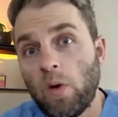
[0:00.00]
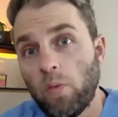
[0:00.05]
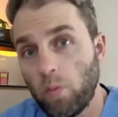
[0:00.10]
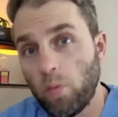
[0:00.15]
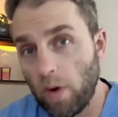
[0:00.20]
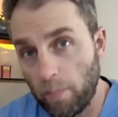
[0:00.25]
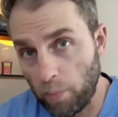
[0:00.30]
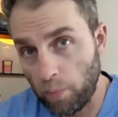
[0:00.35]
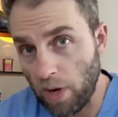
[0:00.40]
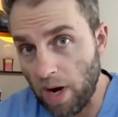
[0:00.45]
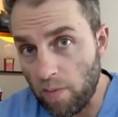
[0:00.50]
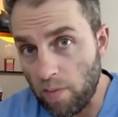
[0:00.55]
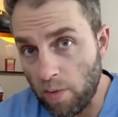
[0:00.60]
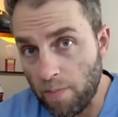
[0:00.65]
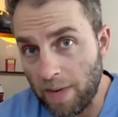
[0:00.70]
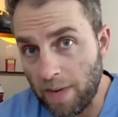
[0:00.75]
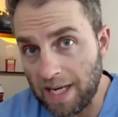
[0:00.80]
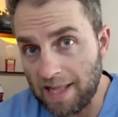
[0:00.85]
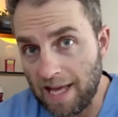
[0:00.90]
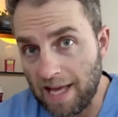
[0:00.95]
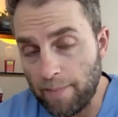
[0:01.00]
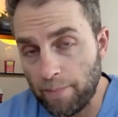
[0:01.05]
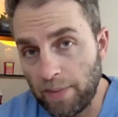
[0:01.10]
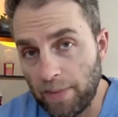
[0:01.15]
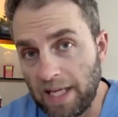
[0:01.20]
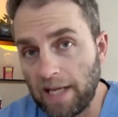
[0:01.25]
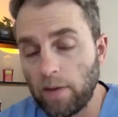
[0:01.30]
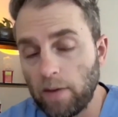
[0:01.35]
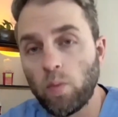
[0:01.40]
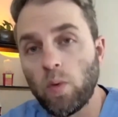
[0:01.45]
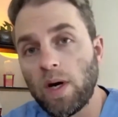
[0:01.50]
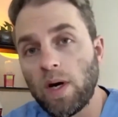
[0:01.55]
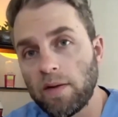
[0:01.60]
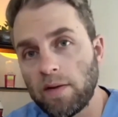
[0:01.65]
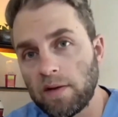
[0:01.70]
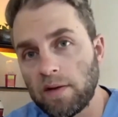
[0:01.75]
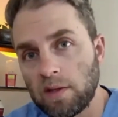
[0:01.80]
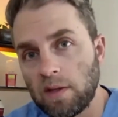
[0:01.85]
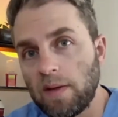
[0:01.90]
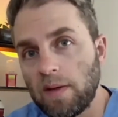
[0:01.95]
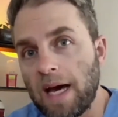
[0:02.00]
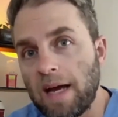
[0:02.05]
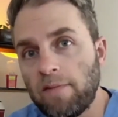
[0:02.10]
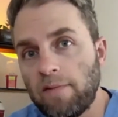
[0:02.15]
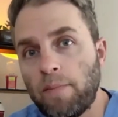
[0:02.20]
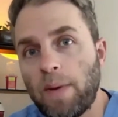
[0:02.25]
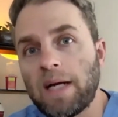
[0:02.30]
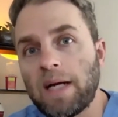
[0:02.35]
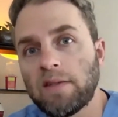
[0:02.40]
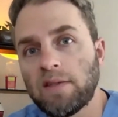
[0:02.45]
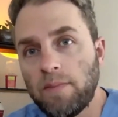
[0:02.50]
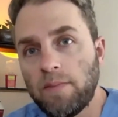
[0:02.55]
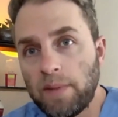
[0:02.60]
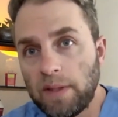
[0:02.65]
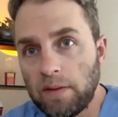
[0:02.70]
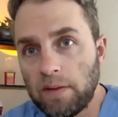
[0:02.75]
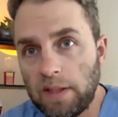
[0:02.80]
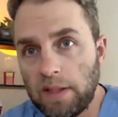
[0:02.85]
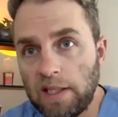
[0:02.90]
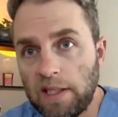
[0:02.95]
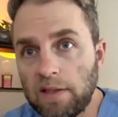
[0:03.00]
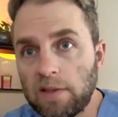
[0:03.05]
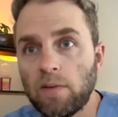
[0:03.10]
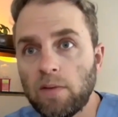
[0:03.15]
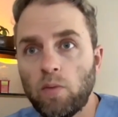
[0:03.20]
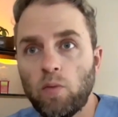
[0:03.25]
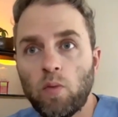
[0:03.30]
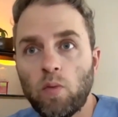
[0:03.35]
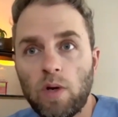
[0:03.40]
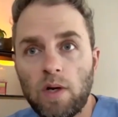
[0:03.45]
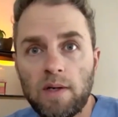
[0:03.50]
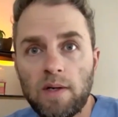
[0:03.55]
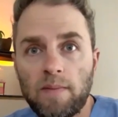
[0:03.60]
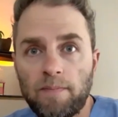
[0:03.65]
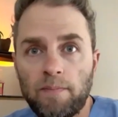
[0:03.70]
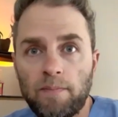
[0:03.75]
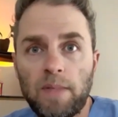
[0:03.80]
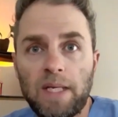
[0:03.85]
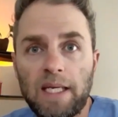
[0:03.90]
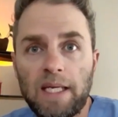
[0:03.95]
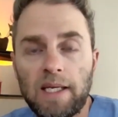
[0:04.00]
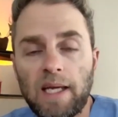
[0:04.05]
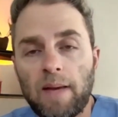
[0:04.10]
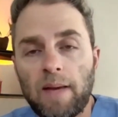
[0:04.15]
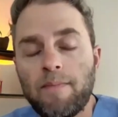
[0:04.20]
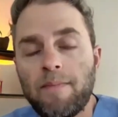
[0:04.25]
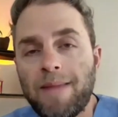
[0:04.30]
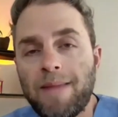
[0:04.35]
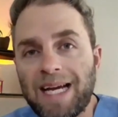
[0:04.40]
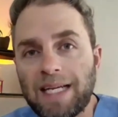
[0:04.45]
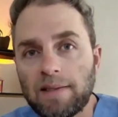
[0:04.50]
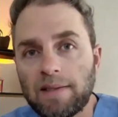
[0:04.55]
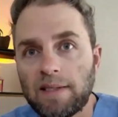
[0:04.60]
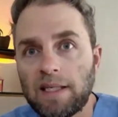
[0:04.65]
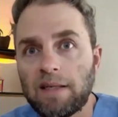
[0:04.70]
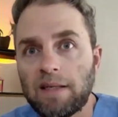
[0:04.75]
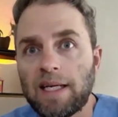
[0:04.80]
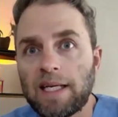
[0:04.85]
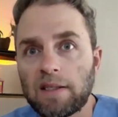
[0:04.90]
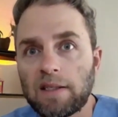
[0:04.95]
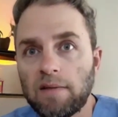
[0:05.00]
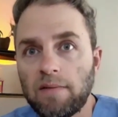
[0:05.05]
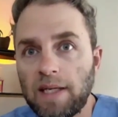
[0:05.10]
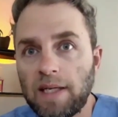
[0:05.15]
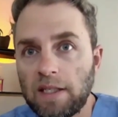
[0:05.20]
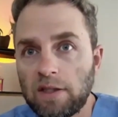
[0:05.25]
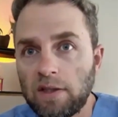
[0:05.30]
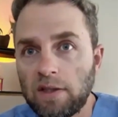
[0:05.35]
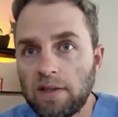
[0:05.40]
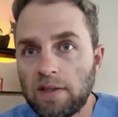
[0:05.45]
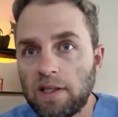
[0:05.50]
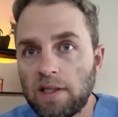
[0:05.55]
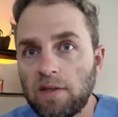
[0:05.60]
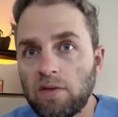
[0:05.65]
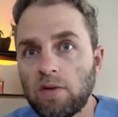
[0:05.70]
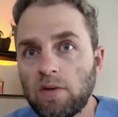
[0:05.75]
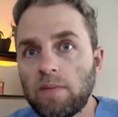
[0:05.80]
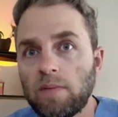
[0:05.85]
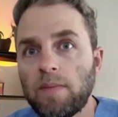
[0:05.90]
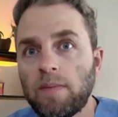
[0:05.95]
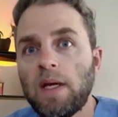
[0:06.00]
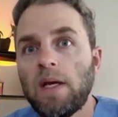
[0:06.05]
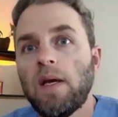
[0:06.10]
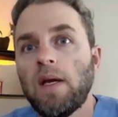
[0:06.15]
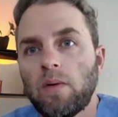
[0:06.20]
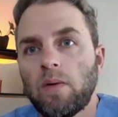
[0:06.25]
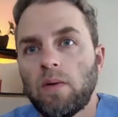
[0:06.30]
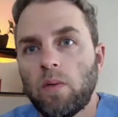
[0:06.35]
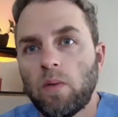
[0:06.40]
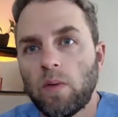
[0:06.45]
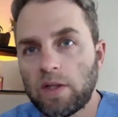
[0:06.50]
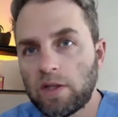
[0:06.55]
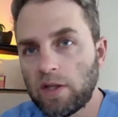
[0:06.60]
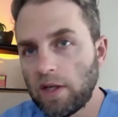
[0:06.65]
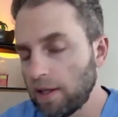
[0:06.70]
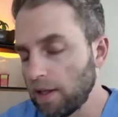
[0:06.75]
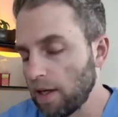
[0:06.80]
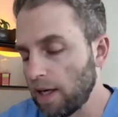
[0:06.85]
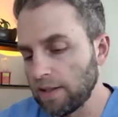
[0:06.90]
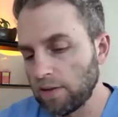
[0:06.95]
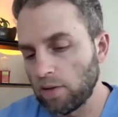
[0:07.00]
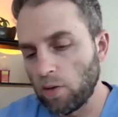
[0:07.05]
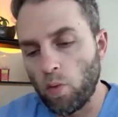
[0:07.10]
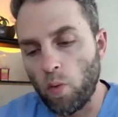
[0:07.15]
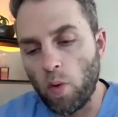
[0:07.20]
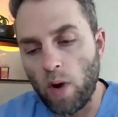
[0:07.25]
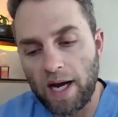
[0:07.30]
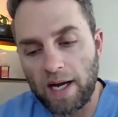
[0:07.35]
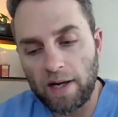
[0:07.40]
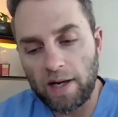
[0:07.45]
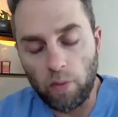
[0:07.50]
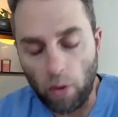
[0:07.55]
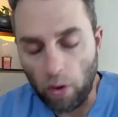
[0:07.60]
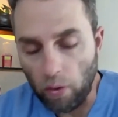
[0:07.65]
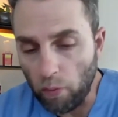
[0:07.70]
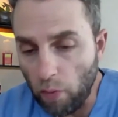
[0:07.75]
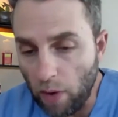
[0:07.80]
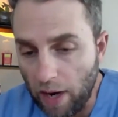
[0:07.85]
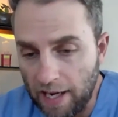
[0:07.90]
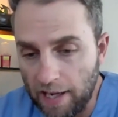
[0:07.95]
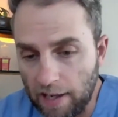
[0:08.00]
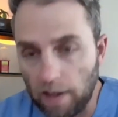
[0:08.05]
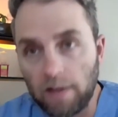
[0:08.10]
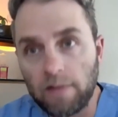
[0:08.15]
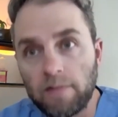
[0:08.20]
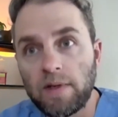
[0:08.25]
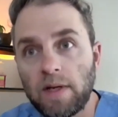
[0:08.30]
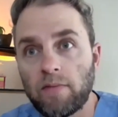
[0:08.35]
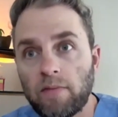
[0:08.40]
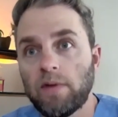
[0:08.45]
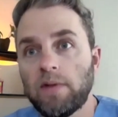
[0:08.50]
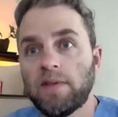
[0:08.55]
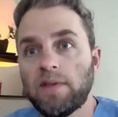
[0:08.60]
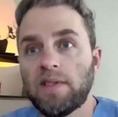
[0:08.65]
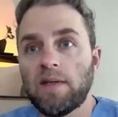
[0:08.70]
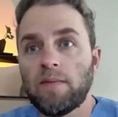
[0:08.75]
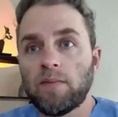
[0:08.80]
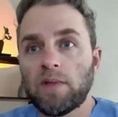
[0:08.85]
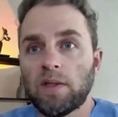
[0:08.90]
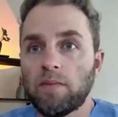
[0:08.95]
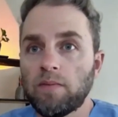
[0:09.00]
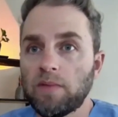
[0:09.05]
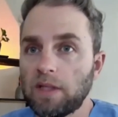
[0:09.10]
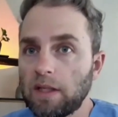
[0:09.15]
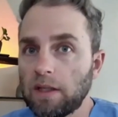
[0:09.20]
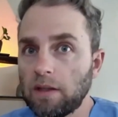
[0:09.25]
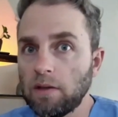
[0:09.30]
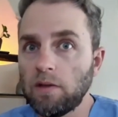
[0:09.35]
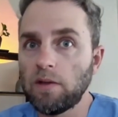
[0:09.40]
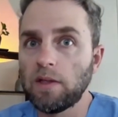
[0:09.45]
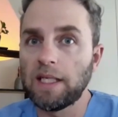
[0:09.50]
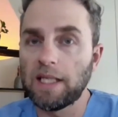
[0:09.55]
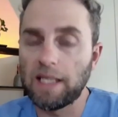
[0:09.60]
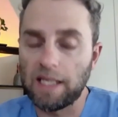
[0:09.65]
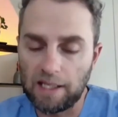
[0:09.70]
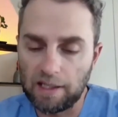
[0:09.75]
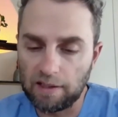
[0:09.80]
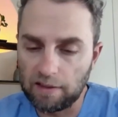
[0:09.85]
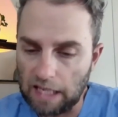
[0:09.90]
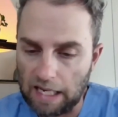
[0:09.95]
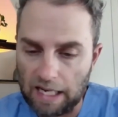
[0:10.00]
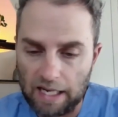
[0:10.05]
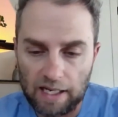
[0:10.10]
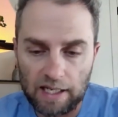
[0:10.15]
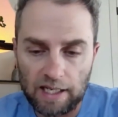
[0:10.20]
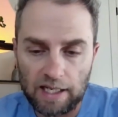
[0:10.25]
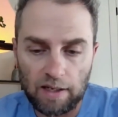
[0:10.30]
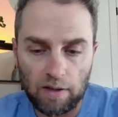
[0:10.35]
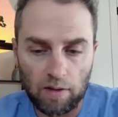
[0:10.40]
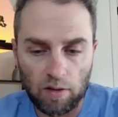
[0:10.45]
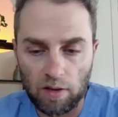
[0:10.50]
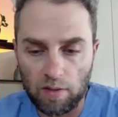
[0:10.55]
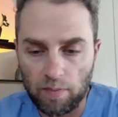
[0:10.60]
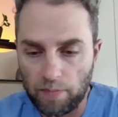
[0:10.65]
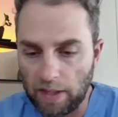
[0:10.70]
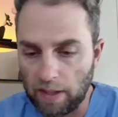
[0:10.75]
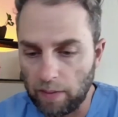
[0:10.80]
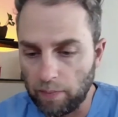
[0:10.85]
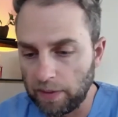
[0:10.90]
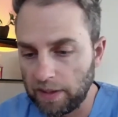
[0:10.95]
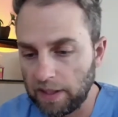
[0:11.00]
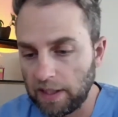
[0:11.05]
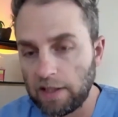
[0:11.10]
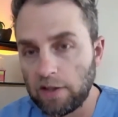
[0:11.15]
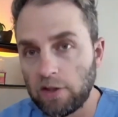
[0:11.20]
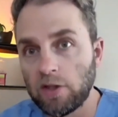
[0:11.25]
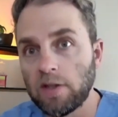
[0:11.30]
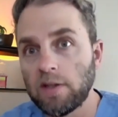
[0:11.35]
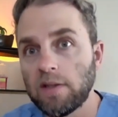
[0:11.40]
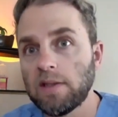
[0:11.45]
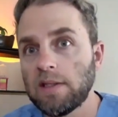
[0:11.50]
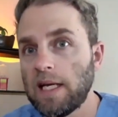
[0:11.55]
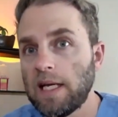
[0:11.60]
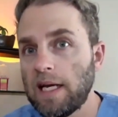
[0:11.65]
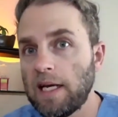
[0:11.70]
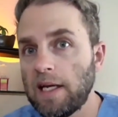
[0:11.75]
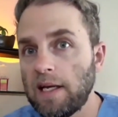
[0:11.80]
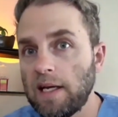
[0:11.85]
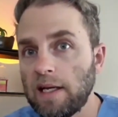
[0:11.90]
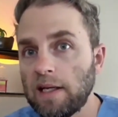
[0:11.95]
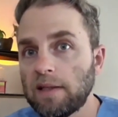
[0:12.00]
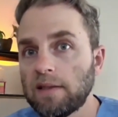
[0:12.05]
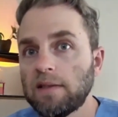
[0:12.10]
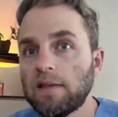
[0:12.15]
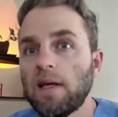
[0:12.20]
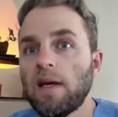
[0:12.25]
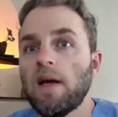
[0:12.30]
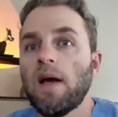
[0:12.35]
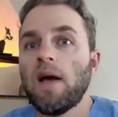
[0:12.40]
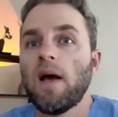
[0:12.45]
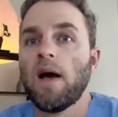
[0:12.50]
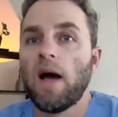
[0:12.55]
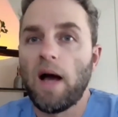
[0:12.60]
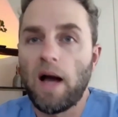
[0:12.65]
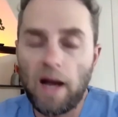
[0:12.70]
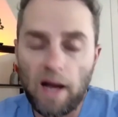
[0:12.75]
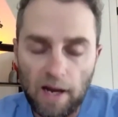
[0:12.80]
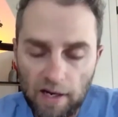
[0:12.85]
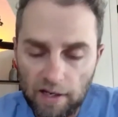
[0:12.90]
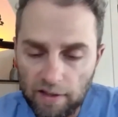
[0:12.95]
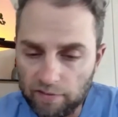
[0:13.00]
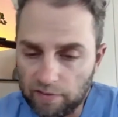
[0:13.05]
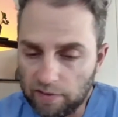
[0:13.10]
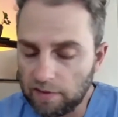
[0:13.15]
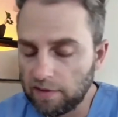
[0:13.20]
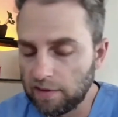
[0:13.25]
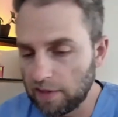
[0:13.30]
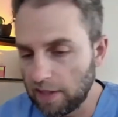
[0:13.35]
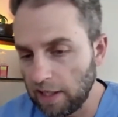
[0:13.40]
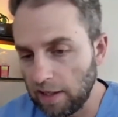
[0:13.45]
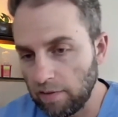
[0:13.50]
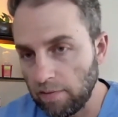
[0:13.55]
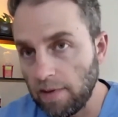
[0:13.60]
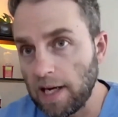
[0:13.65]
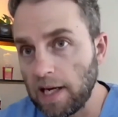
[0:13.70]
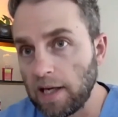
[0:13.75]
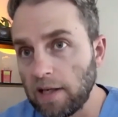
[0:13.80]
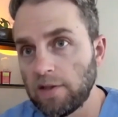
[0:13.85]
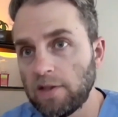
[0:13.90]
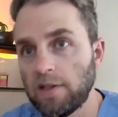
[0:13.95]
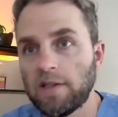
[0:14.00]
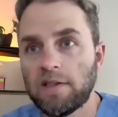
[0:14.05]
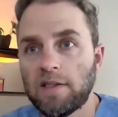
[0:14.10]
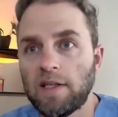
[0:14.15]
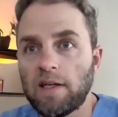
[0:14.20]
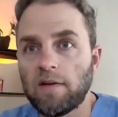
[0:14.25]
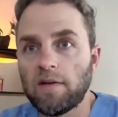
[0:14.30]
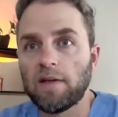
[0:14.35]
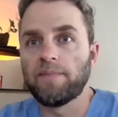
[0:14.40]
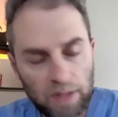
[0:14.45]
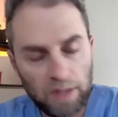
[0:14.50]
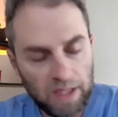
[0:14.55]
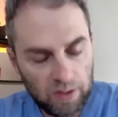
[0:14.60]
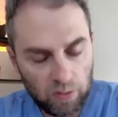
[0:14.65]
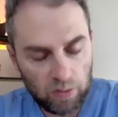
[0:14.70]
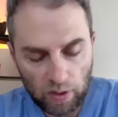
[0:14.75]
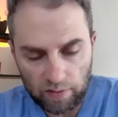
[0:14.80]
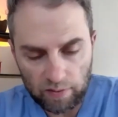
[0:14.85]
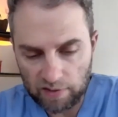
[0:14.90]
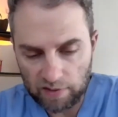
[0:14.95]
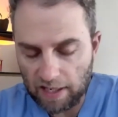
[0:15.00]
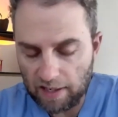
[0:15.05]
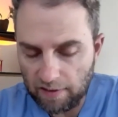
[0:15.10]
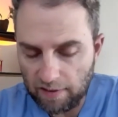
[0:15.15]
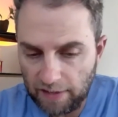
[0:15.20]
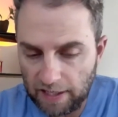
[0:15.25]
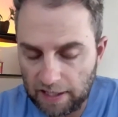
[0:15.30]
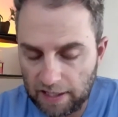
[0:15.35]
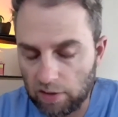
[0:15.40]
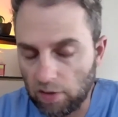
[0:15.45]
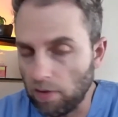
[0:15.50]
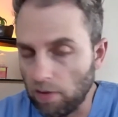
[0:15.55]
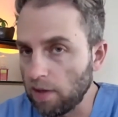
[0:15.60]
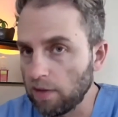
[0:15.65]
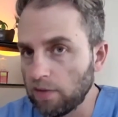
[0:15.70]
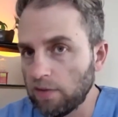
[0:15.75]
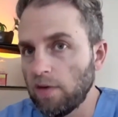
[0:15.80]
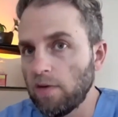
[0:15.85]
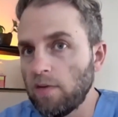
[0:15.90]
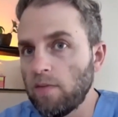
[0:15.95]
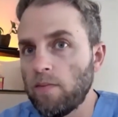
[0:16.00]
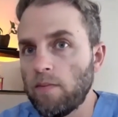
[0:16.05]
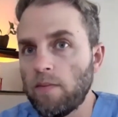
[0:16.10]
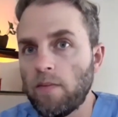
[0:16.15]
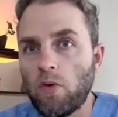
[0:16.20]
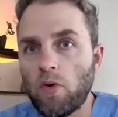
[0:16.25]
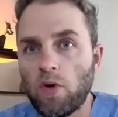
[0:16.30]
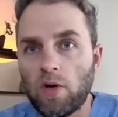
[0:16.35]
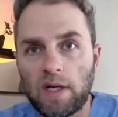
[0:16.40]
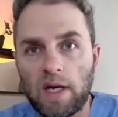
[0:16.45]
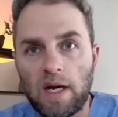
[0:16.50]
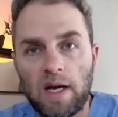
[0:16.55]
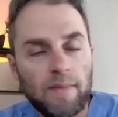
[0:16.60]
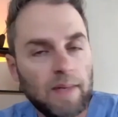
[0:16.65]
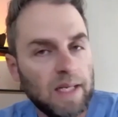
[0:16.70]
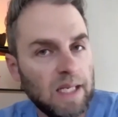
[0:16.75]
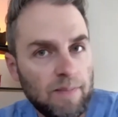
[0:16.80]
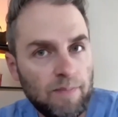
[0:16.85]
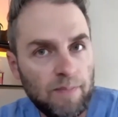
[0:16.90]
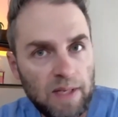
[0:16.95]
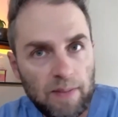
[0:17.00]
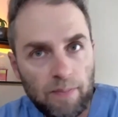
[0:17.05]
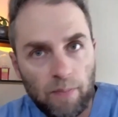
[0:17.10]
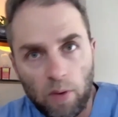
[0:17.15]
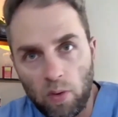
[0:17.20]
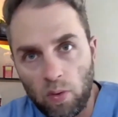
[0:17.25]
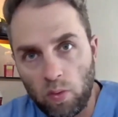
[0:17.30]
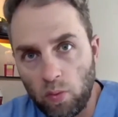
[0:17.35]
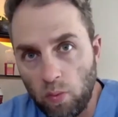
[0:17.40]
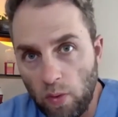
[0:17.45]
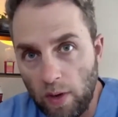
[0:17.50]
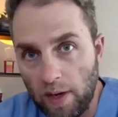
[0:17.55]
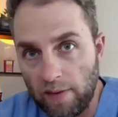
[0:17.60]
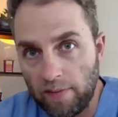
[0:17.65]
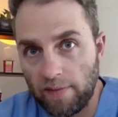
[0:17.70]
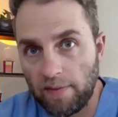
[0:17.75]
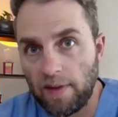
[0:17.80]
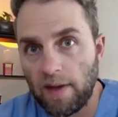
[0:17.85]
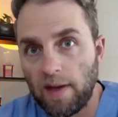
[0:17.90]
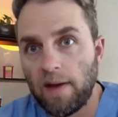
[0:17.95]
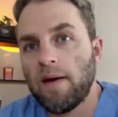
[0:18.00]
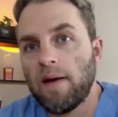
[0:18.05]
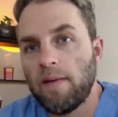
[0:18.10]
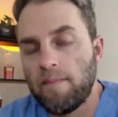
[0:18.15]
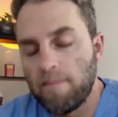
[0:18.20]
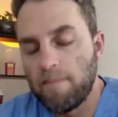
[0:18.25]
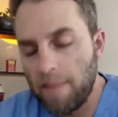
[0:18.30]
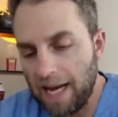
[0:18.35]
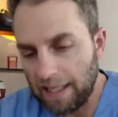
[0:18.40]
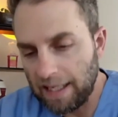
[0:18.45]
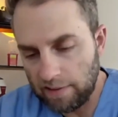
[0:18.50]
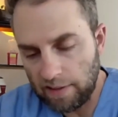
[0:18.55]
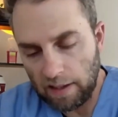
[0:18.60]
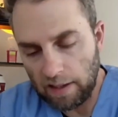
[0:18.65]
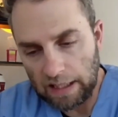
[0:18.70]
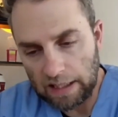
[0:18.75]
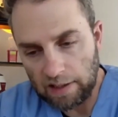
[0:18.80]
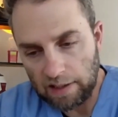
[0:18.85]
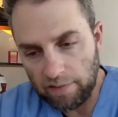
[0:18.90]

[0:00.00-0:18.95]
What problem might that be? Well, there's a lot of possibilities, one being mast cell activation syndrome, which can cause a wide array of different symptoms, including anxiety, heart palpitations, headaches, hives, skin rash, etc. B12 side effects are also more common in people with mast cell